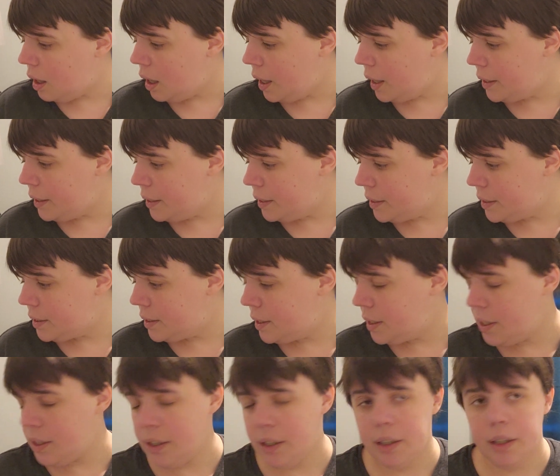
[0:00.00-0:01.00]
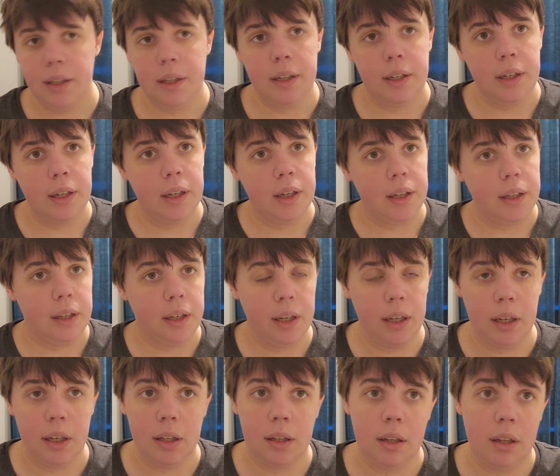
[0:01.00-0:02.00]
I just
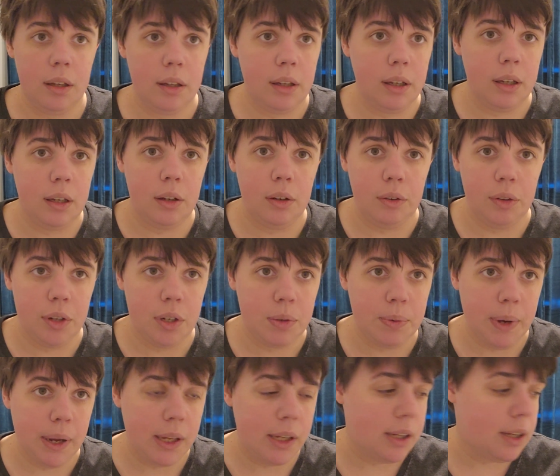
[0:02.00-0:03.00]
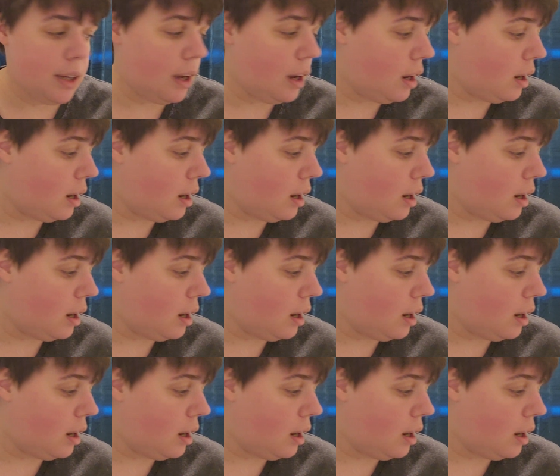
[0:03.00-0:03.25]
needed to do the switch.